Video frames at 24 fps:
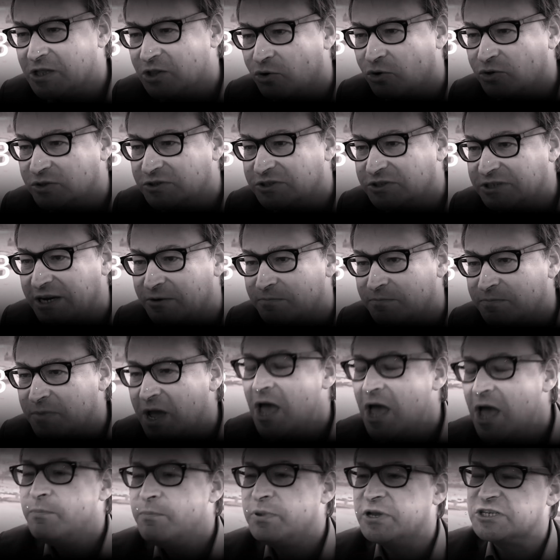in the long term,
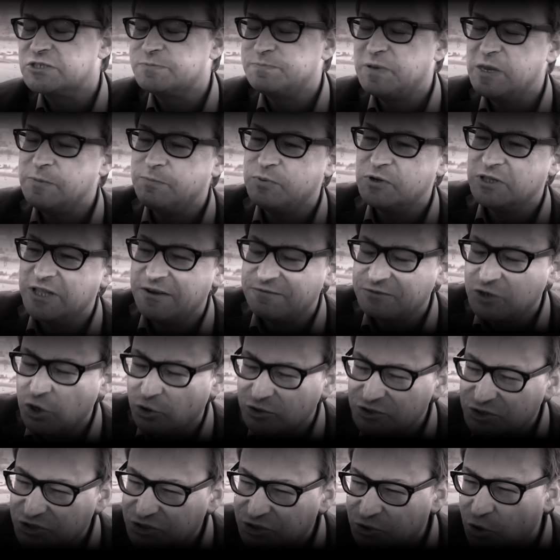because people have got
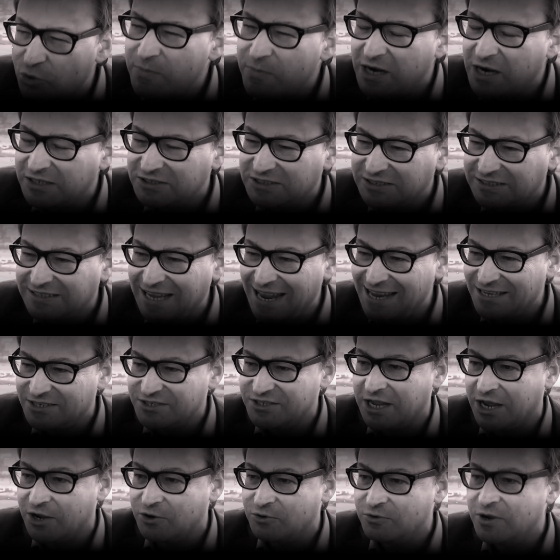so much debt
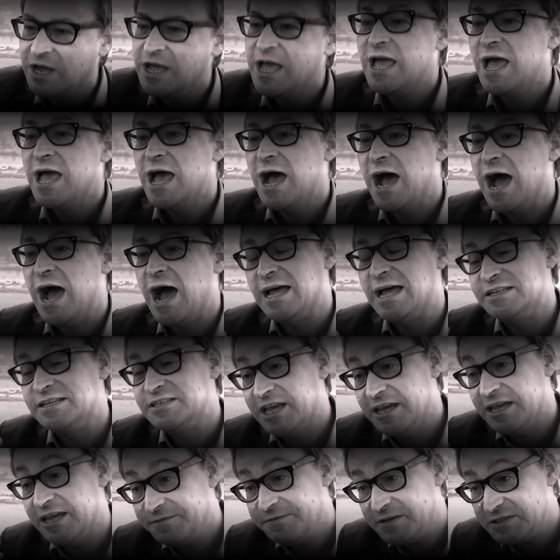now, and
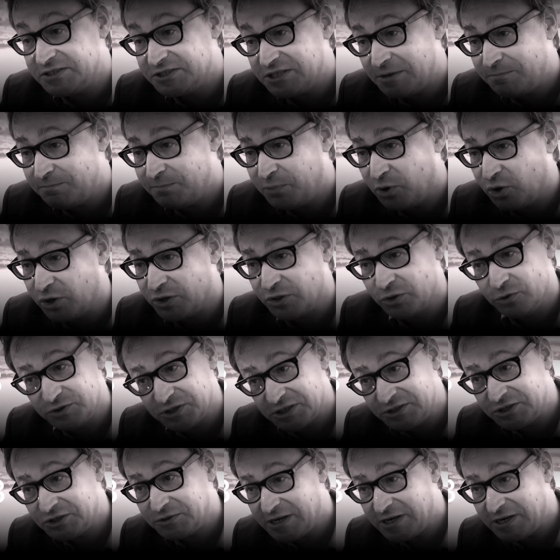if at some point those
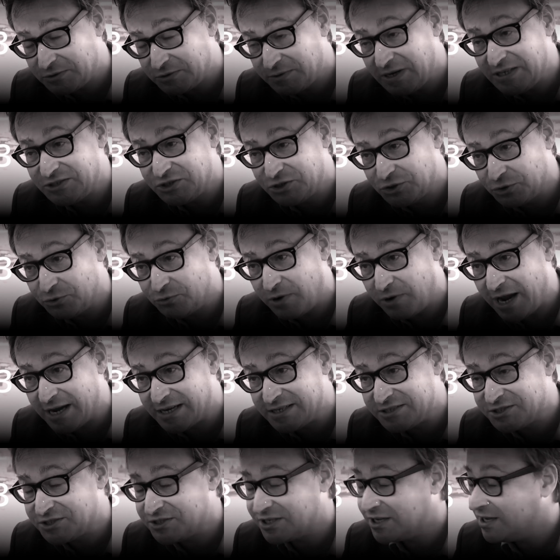interest rates do
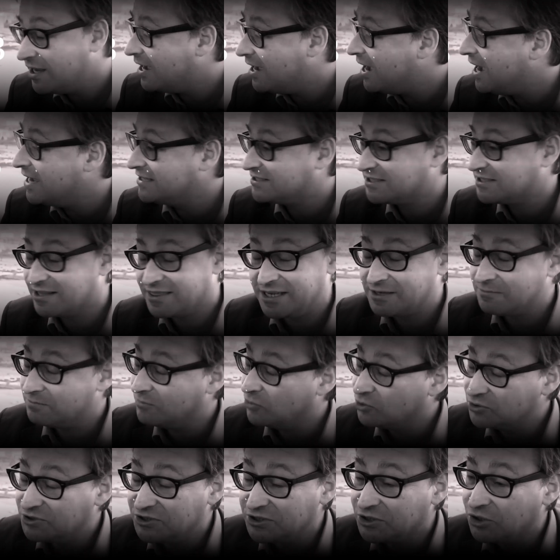rise, as I think
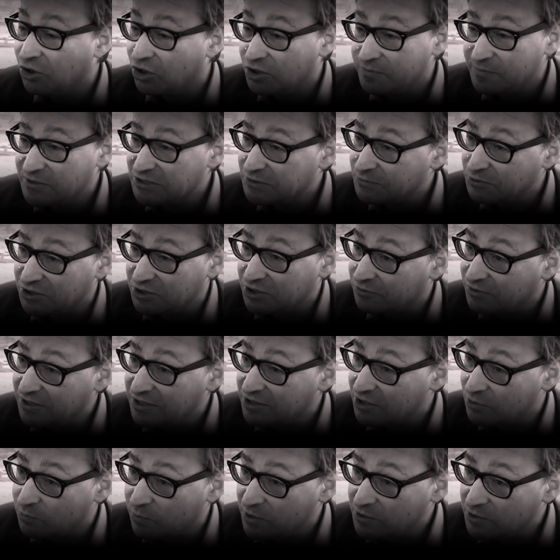most economists would agree
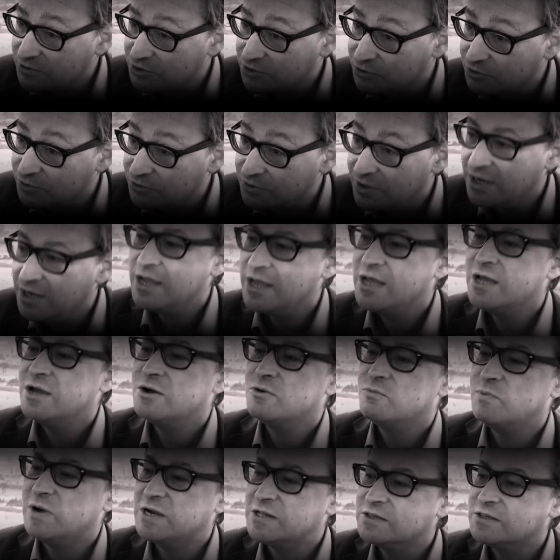they will do,
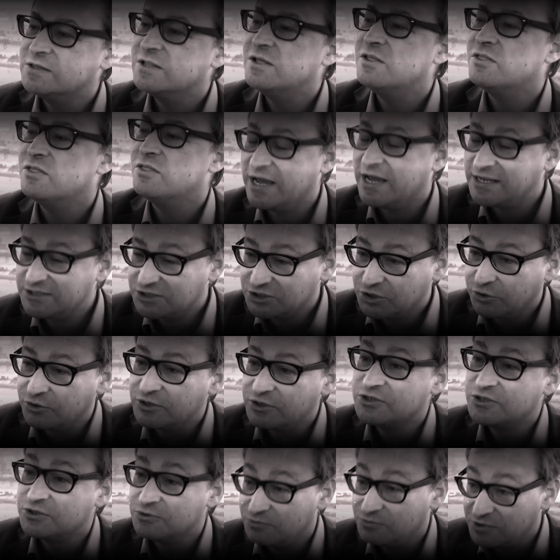well, that's going
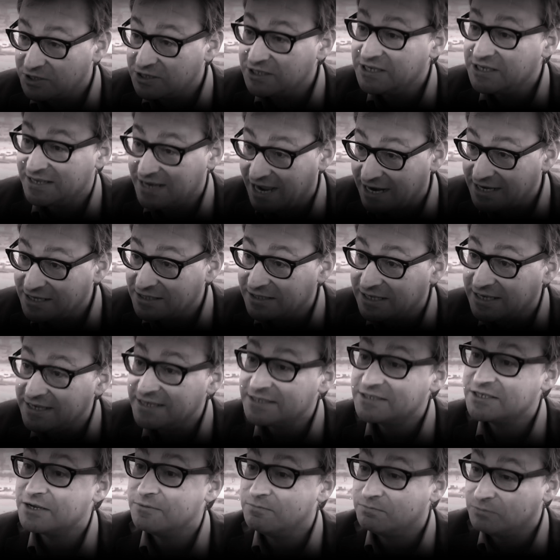to really
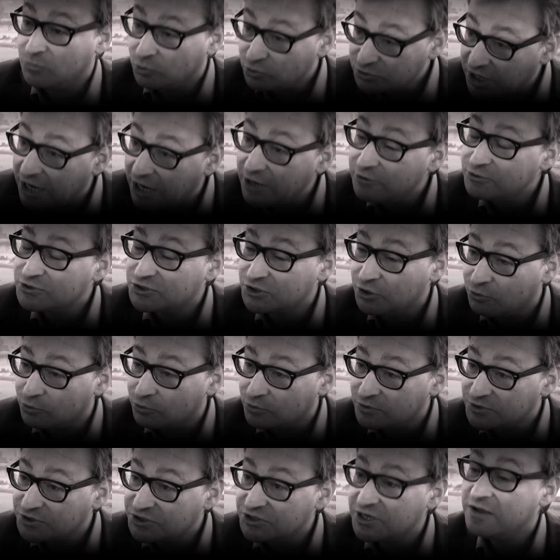annihilate most
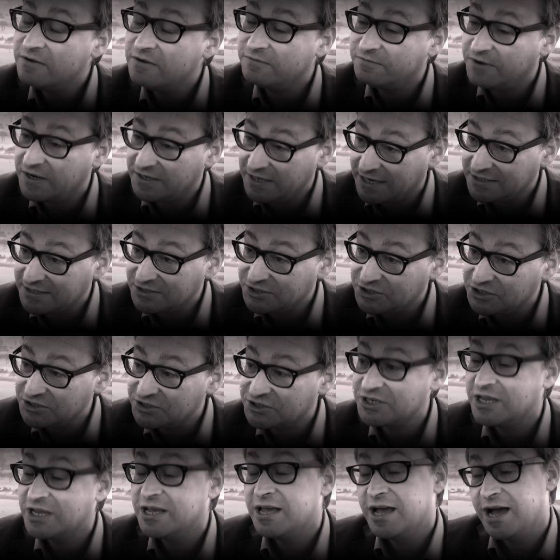households'
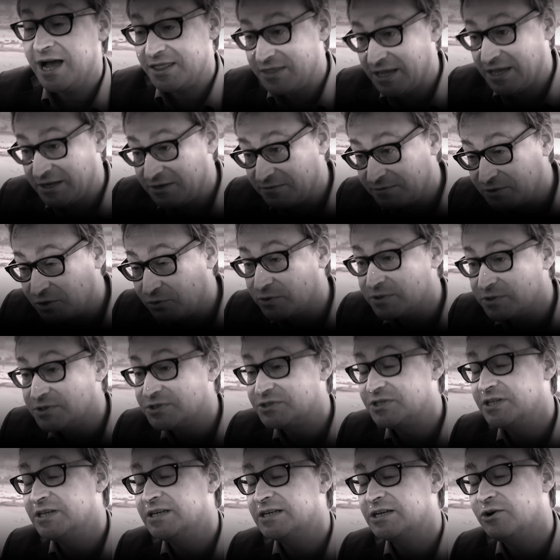finances, and then of course
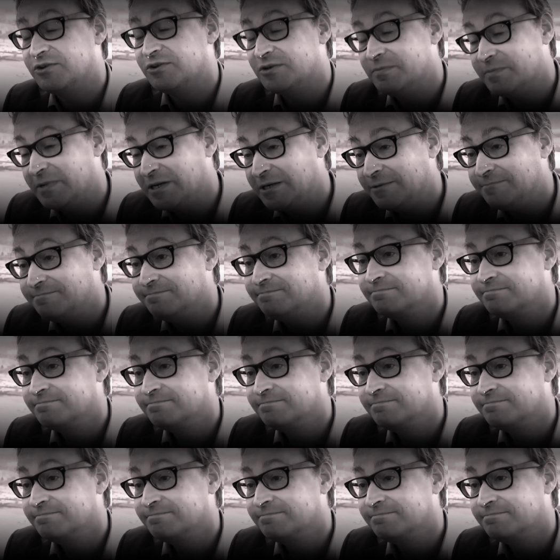the economy.